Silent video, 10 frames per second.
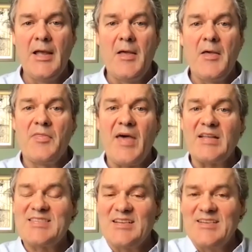
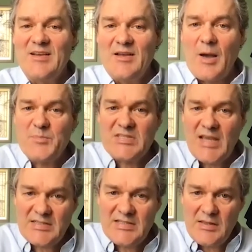That's
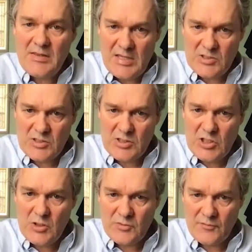upsetting these
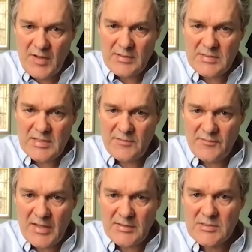huge events, these
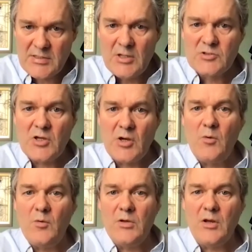events.
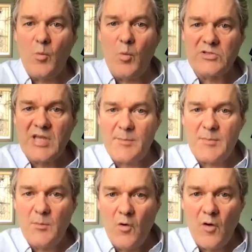So, what's
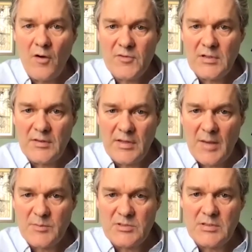happening more often in the
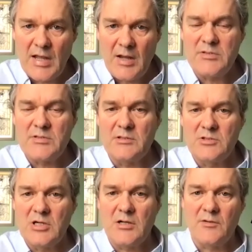Amazon now is that
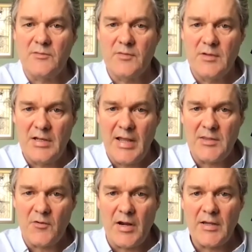turtles lay
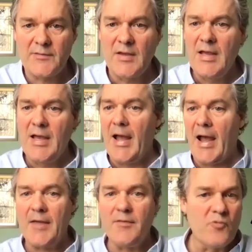their eggs
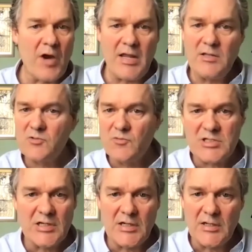and rains
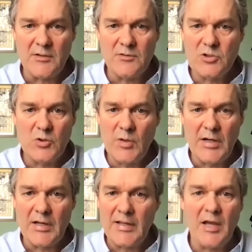return too
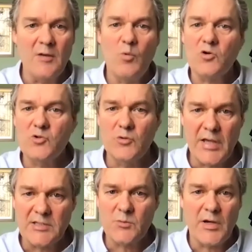early and wash all the
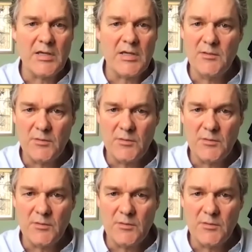eggs away, kill